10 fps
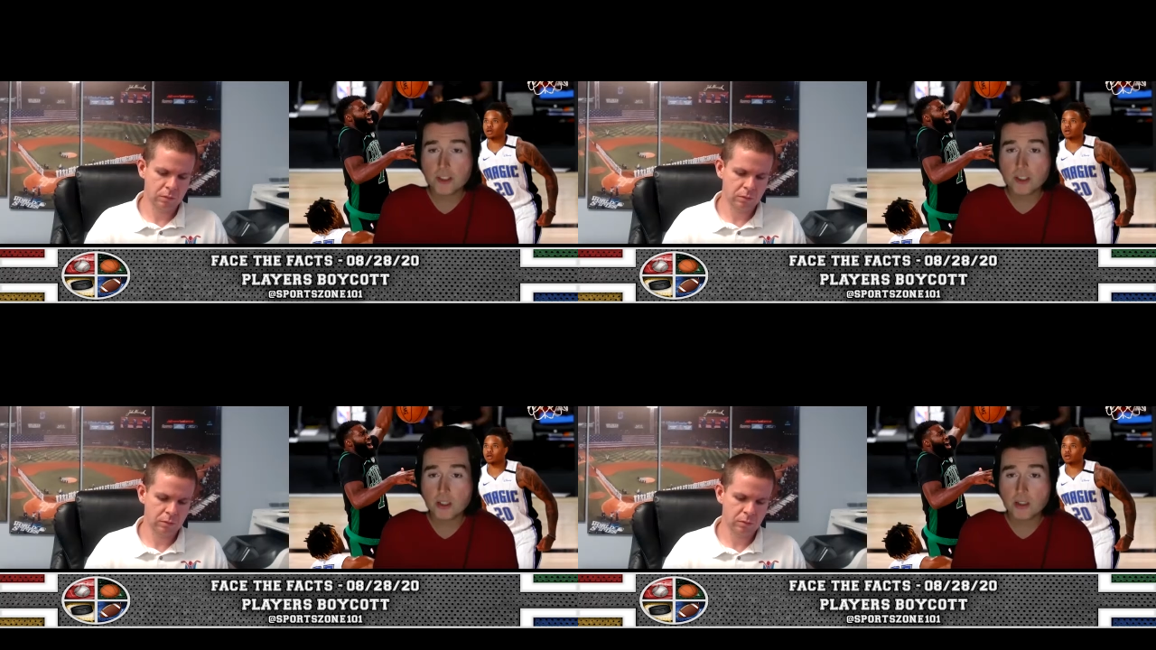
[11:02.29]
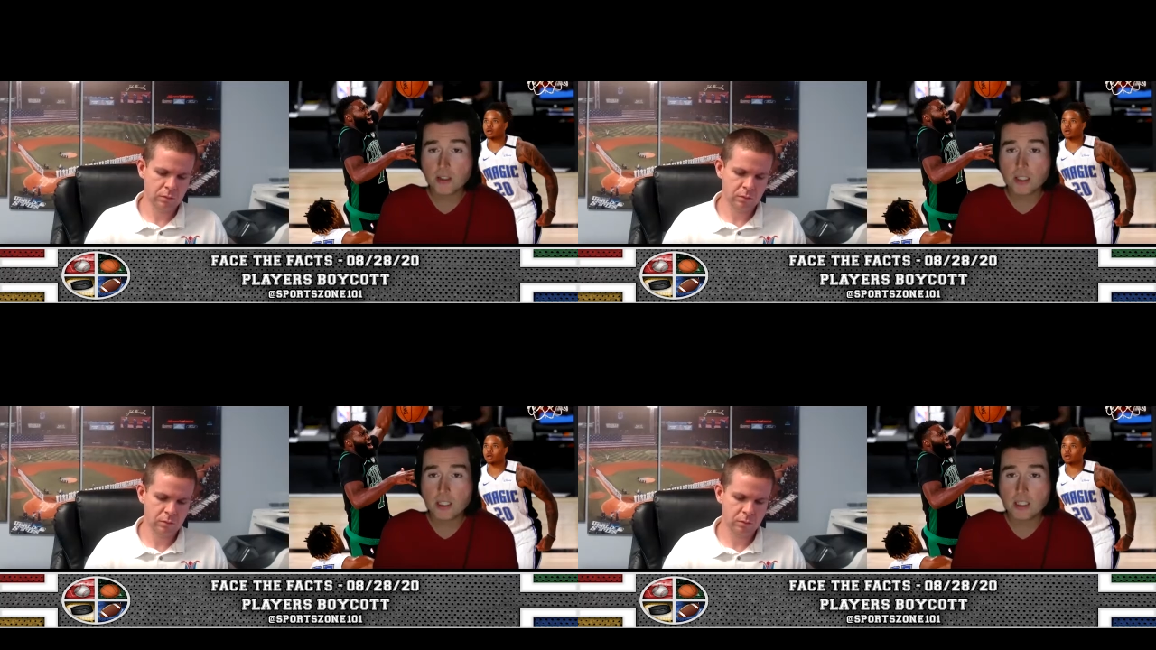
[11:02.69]
Speaker 1: our
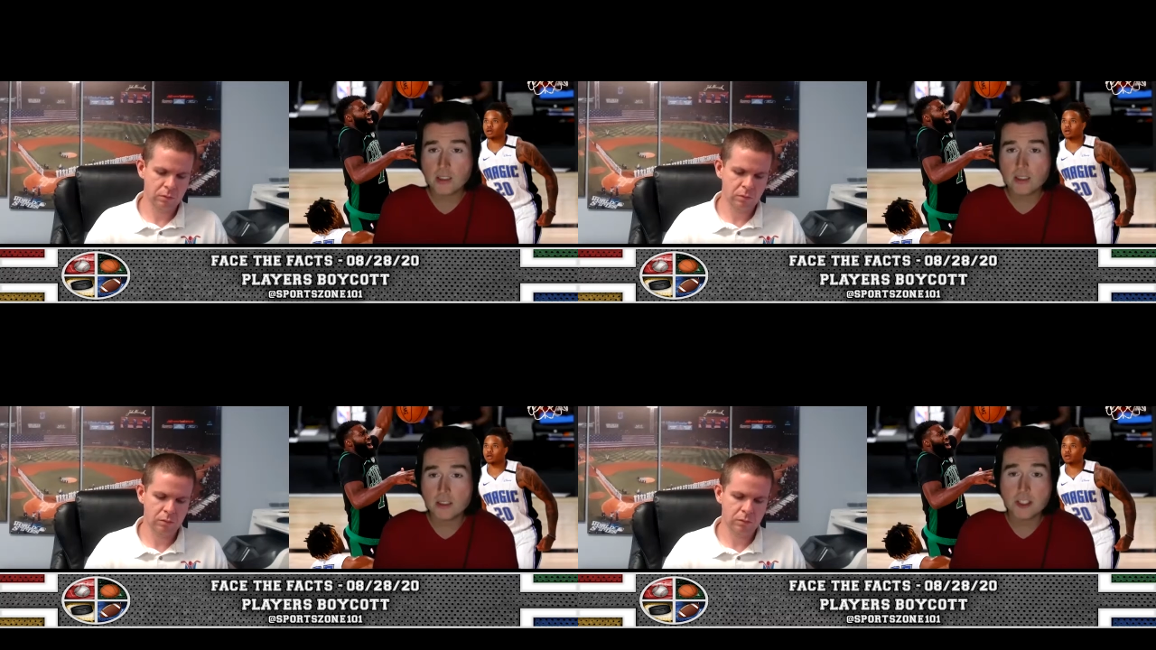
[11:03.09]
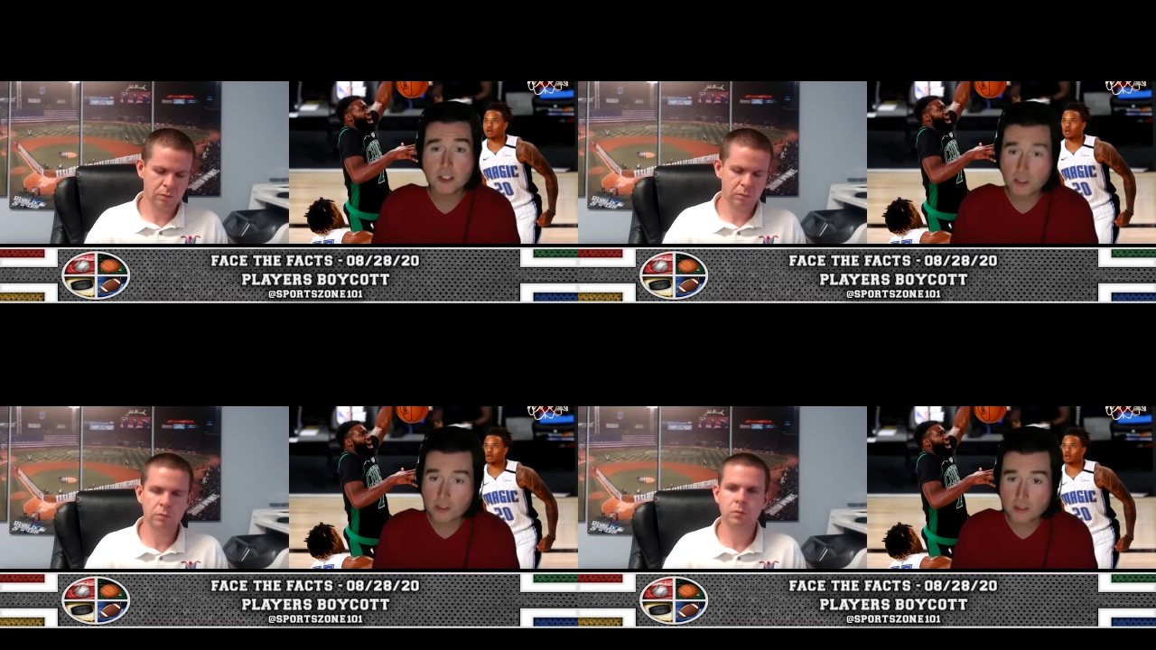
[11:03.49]
uh,
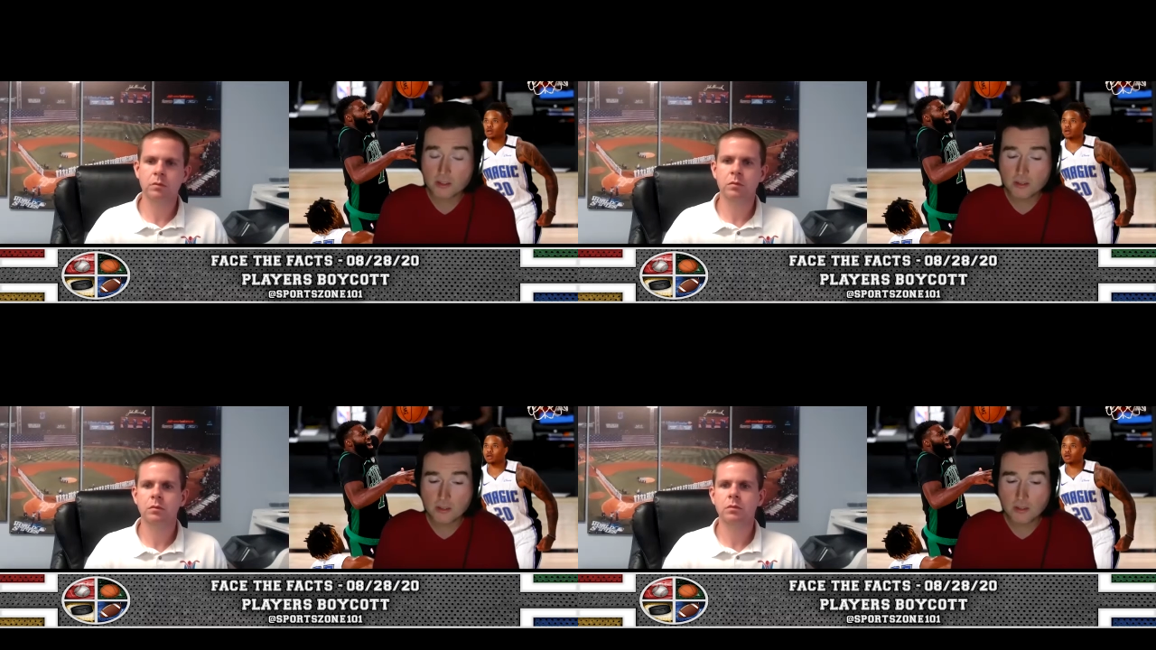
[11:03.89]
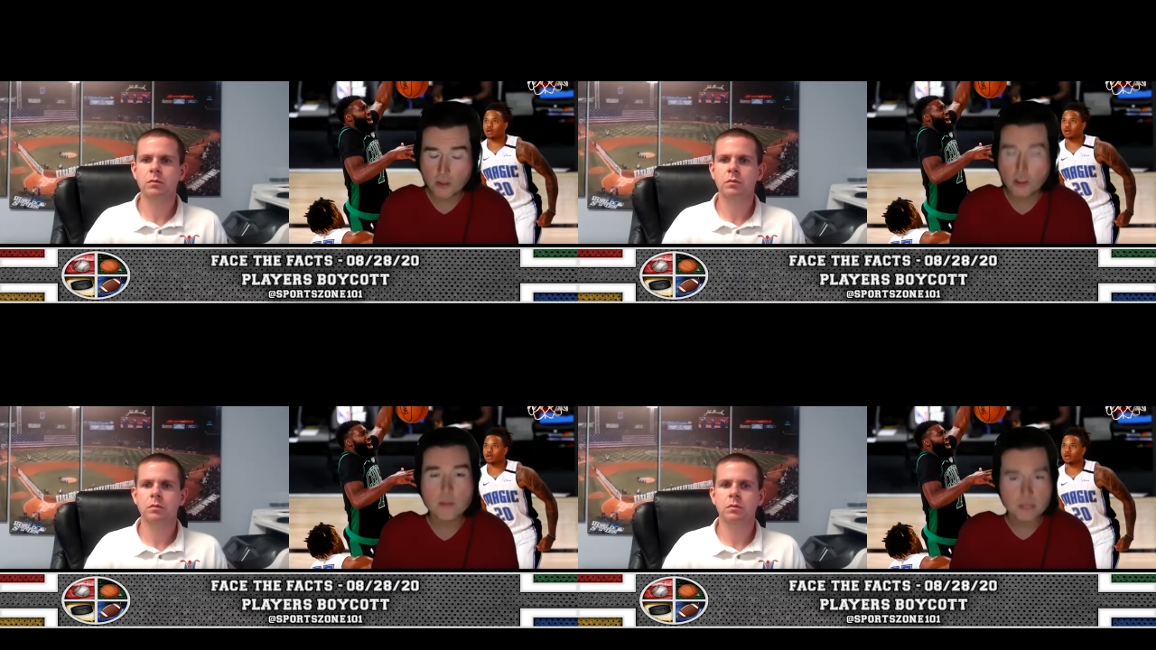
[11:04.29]
discern,
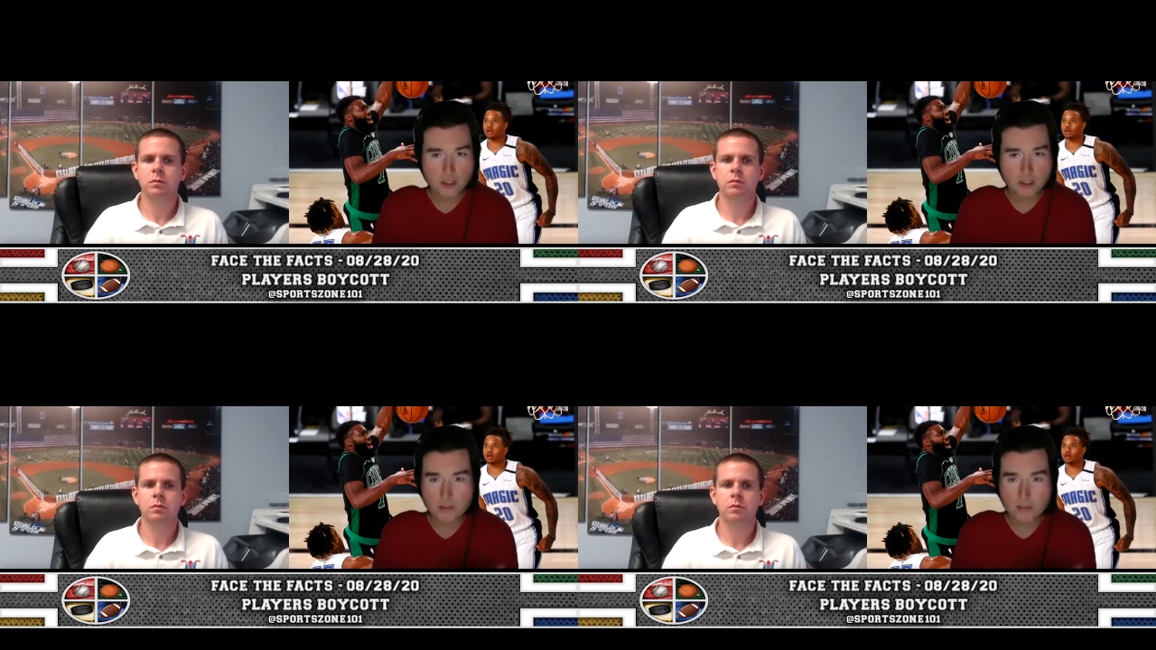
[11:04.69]
or I'm sorry,